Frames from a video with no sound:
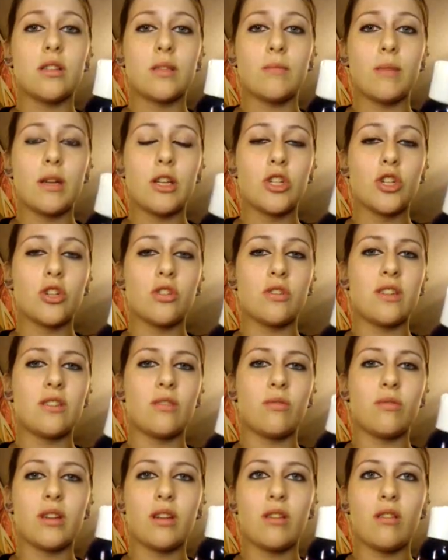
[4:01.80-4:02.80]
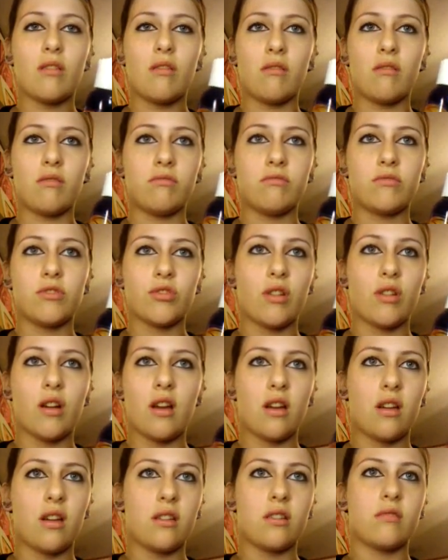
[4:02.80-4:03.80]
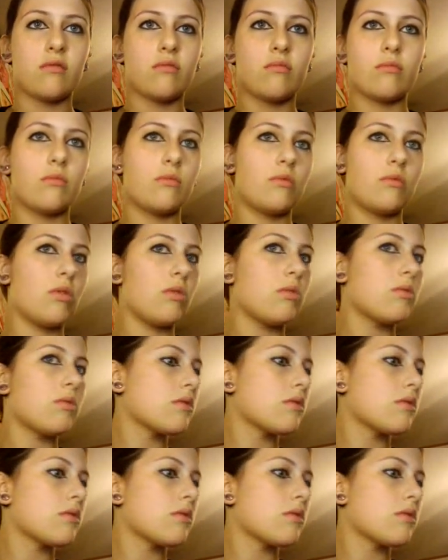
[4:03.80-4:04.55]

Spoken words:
make sure they don't get all dry and gross.